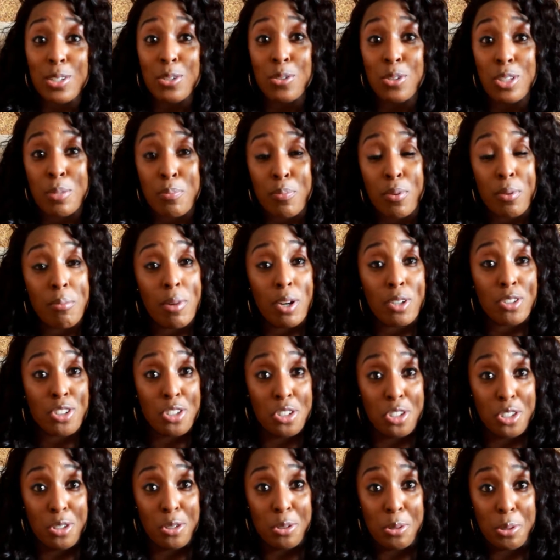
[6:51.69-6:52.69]
do to promote
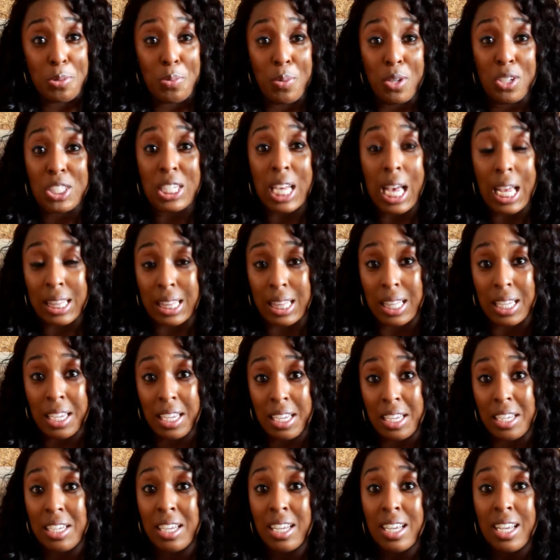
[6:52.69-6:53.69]
your shoes. What y'all
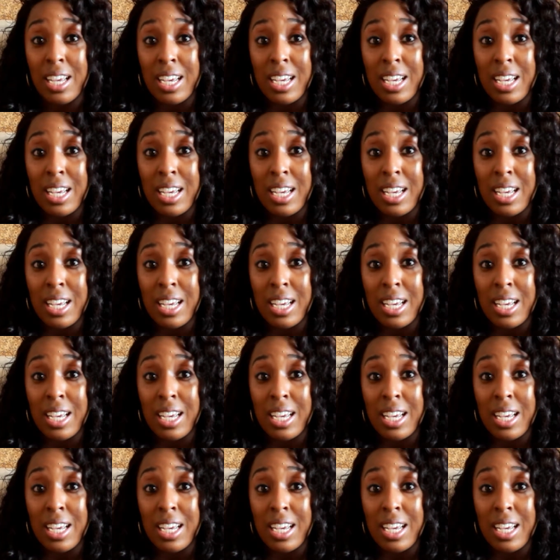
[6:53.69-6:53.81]
think?